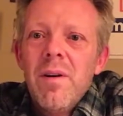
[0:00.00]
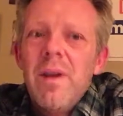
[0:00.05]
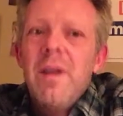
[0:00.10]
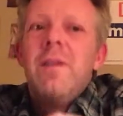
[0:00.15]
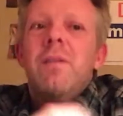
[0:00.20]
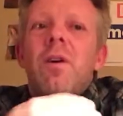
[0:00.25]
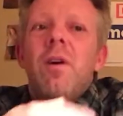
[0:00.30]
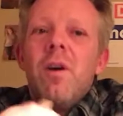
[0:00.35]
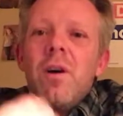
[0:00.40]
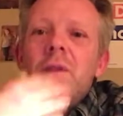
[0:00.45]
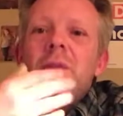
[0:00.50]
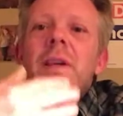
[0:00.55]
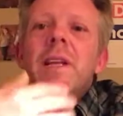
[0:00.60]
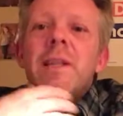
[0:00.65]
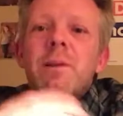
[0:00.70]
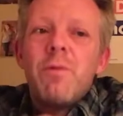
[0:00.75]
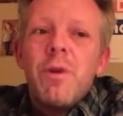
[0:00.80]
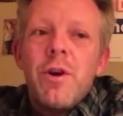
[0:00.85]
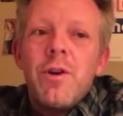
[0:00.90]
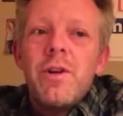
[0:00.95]
and all these
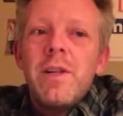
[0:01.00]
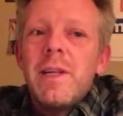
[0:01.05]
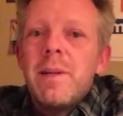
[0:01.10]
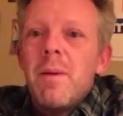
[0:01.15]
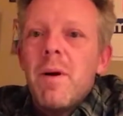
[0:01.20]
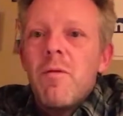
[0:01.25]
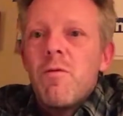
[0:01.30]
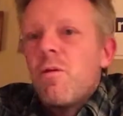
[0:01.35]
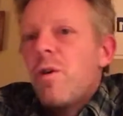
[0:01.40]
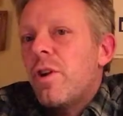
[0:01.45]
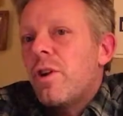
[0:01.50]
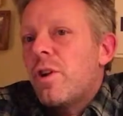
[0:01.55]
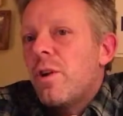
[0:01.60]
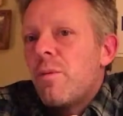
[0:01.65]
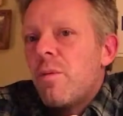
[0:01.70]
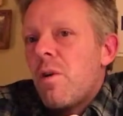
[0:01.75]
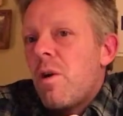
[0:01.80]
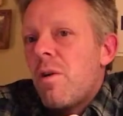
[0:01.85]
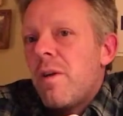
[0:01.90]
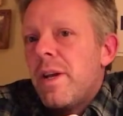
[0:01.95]
questions about Russia
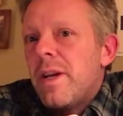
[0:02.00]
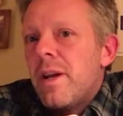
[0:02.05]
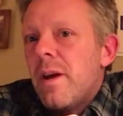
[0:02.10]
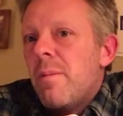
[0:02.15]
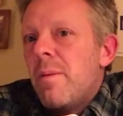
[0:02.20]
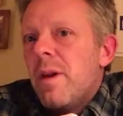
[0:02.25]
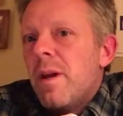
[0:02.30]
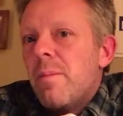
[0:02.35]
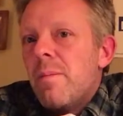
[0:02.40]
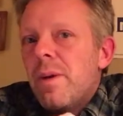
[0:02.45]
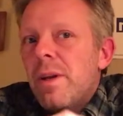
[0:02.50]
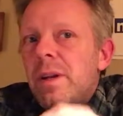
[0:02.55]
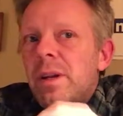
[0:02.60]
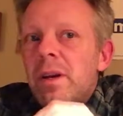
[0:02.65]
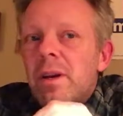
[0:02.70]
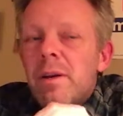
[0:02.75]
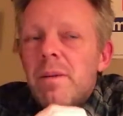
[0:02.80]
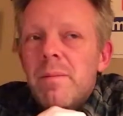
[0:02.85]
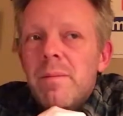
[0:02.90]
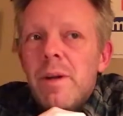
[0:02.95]
were already coming up.
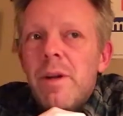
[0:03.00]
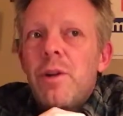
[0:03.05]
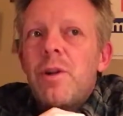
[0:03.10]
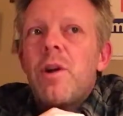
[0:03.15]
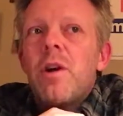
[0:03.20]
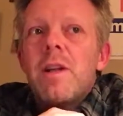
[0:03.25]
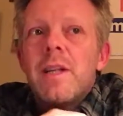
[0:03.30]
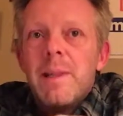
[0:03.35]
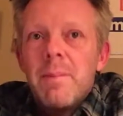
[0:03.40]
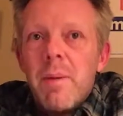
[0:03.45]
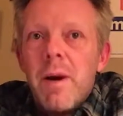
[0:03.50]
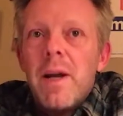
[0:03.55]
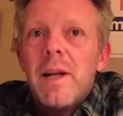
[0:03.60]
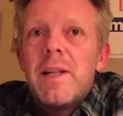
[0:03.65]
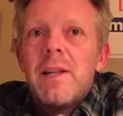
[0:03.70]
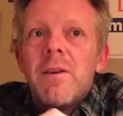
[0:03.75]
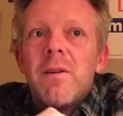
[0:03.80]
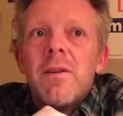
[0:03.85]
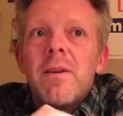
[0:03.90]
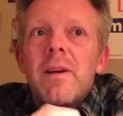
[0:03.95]
And Sean
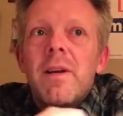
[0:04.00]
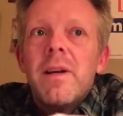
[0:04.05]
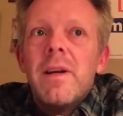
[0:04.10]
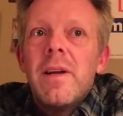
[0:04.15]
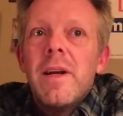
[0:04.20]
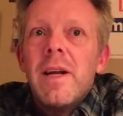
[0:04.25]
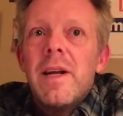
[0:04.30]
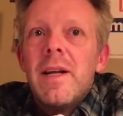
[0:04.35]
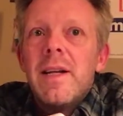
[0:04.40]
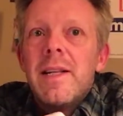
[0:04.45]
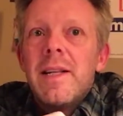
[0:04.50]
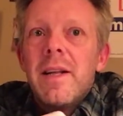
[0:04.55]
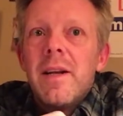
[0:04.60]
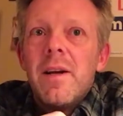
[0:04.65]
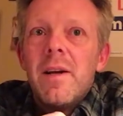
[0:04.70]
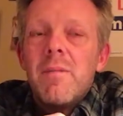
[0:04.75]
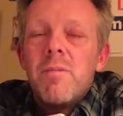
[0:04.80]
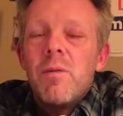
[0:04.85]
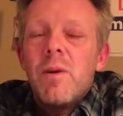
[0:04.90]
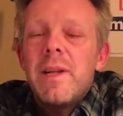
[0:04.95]
Spicer, as
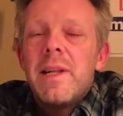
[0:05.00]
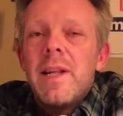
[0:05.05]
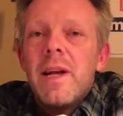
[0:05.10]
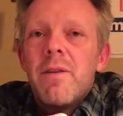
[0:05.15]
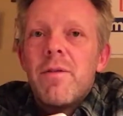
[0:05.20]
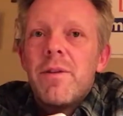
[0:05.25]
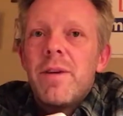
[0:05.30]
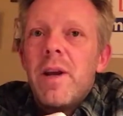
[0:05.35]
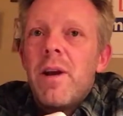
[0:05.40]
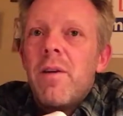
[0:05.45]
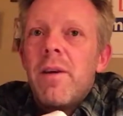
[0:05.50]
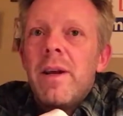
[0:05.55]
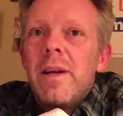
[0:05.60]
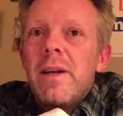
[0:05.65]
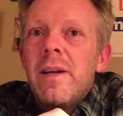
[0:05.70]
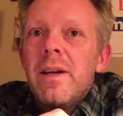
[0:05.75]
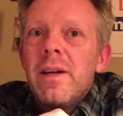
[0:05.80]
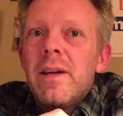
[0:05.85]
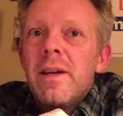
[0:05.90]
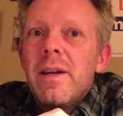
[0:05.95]
press secretary,
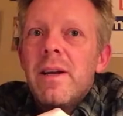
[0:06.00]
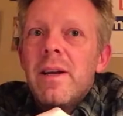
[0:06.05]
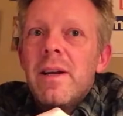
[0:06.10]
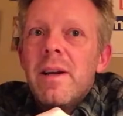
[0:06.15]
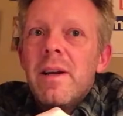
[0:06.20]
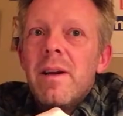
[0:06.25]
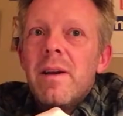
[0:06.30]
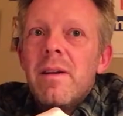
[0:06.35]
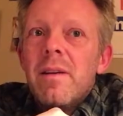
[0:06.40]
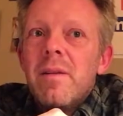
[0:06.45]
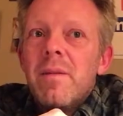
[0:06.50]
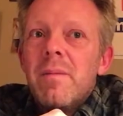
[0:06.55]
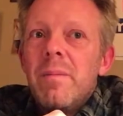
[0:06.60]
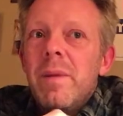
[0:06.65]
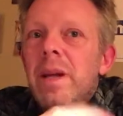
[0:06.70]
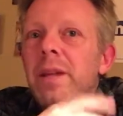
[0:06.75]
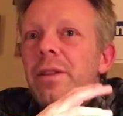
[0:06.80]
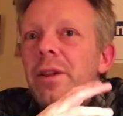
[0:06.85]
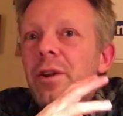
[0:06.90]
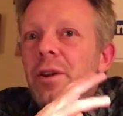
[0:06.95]

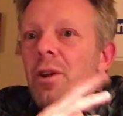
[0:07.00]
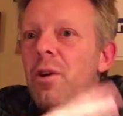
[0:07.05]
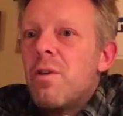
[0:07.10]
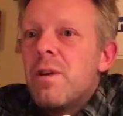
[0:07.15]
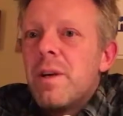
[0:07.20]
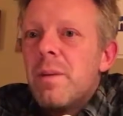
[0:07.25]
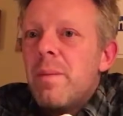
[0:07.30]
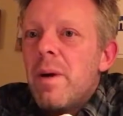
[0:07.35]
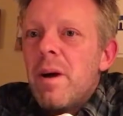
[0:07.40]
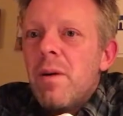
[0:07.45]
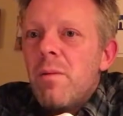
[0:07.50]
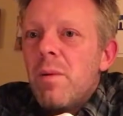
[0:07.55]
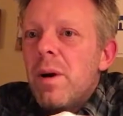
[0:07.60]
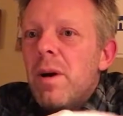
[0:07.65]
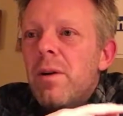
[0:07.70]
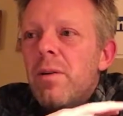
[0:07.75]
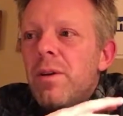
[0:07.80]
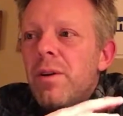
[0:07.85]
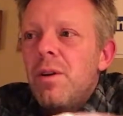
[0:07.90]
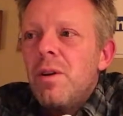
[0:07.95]
made the joke about,
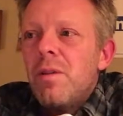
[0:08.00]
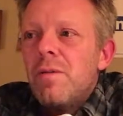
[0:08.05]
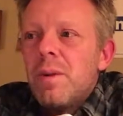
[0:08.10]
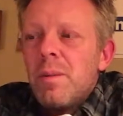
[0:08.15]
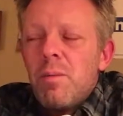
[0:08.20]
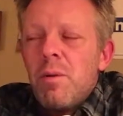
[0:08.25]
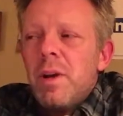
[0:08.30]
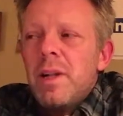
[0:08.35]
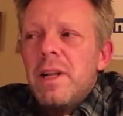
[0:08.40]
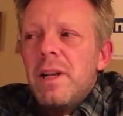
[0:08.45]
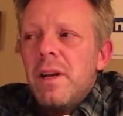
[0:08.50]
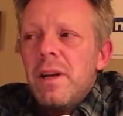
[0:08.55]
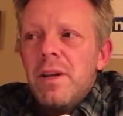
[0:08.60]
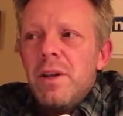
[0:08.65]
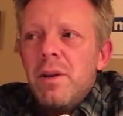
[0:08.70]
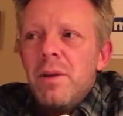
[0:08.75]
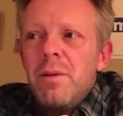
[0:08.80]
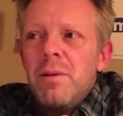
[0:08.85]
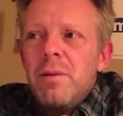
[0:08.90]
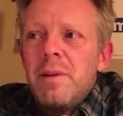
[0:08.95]
well, if the president
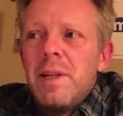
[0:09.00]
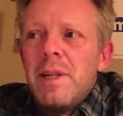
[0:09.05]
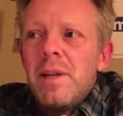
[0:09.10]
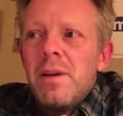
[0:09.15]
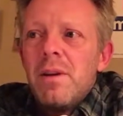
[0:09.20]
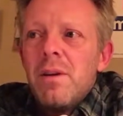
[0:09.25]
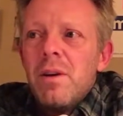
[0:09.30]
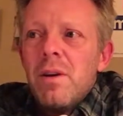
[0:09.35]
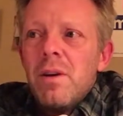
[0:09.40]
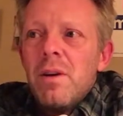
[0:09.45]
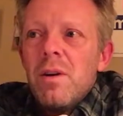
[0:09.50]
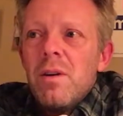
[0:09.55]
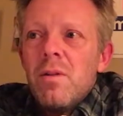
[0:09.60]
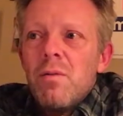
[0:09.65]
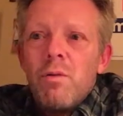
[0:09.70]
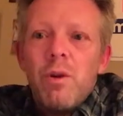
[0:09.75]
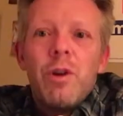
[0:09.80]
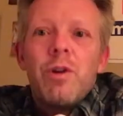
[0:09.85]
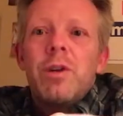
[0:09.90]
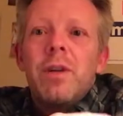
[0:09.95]
used
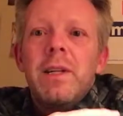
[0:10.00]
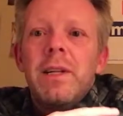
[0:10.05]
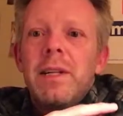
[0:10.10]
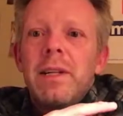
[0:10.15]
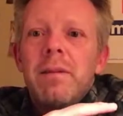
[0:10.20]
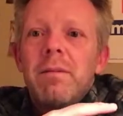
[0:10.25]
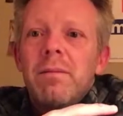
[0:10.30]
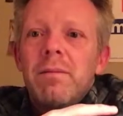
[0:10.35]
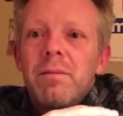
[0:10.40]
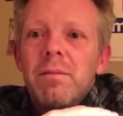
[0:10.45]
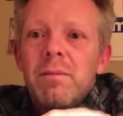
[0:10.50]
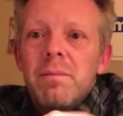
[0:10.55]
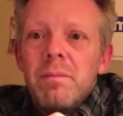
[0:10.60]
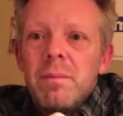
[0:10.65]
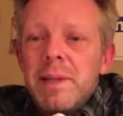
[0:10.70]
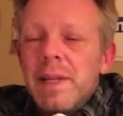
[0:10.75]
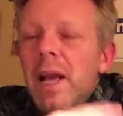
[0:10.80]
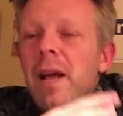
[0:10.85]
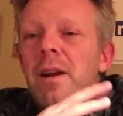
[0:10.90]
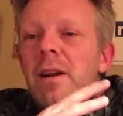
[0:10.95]
Russian
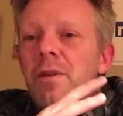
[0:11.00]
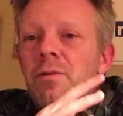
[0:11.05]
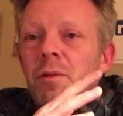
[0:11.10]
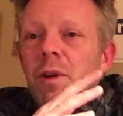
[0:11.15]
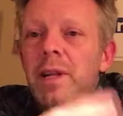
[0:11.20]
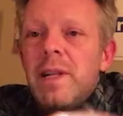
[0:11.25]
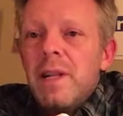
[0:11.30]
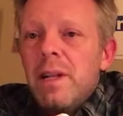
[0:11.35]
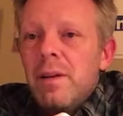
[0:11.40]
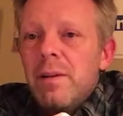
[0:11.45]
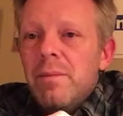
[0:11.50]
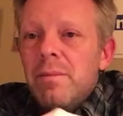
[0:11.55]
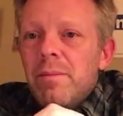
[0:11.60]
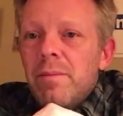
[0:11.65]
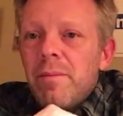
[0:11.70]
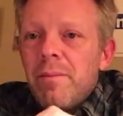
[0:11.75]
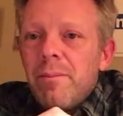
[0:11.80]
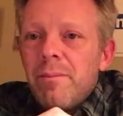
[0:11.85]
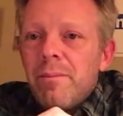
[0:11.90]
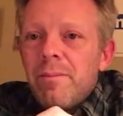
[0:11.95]
salad dressing,
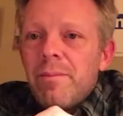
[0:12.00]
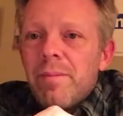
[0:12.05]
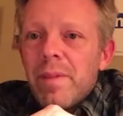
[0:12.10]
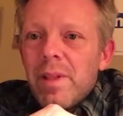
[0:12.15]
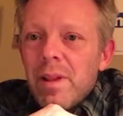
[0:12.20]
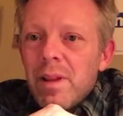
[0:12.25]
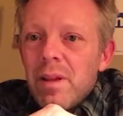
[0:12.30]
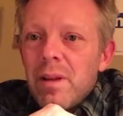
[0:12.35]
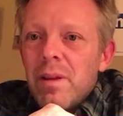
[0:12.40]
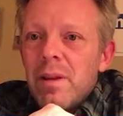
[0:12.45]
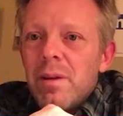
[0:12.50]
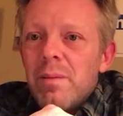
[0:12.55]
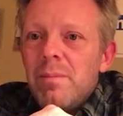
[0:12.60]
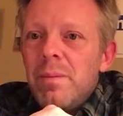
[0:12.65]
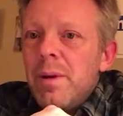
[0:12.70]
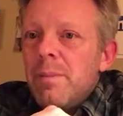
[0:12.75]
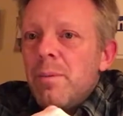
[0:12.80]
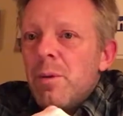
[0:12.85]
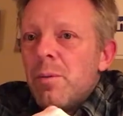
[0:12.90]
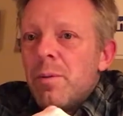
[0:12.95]

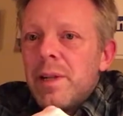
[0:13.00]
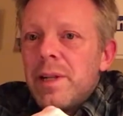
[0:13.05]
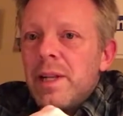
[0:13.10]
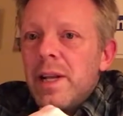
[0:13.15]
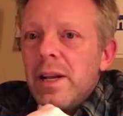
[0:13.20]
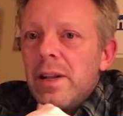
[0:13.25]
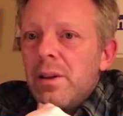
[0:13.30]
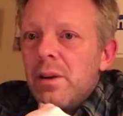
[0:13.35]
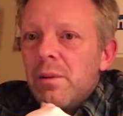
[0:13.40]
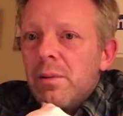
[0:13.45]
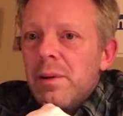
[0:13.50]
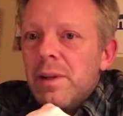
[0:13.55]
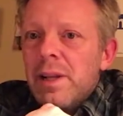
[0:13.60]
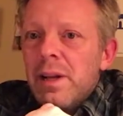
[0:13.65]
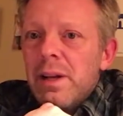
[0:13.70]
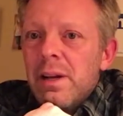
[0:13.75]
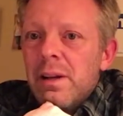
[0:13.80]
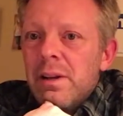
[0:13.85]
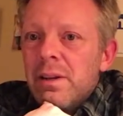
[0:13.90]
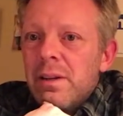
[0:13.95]
people would say there was
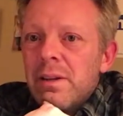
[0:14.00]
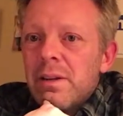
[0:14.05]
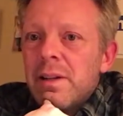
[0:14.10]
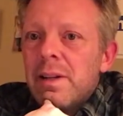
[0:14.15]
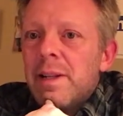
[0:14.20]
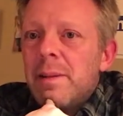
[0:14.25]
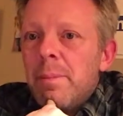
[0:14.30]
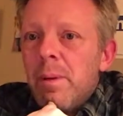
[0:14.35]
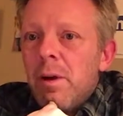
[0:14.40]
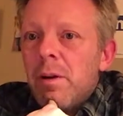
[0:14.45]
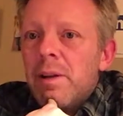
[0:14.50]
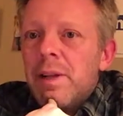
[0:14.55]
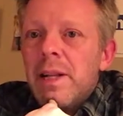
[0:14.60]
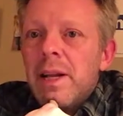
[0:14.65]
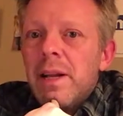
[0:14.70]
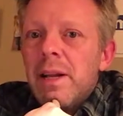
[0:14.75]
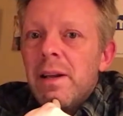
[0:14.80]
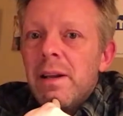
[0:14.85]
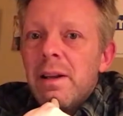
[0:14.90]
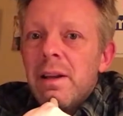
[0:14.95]
a
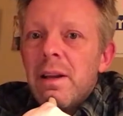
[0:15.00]
conspiracy.